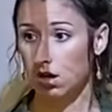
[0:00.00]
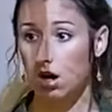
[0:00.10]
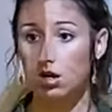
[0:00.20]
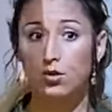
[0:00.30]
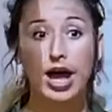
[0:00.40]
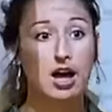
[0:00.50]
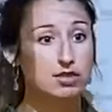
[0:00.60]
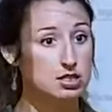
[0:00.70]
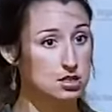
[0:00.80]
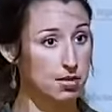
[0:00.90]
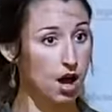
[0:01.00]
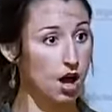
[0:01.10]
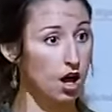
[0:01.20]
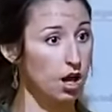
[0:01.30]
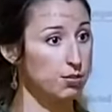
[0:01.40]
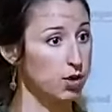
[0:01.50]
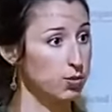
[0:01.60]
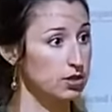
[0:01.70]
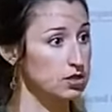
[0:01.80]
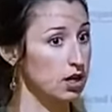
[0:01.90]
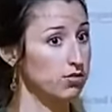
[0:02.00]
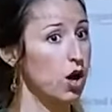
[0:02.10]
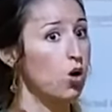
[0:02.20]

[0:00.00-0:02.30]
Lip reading: are you having some aha moments of,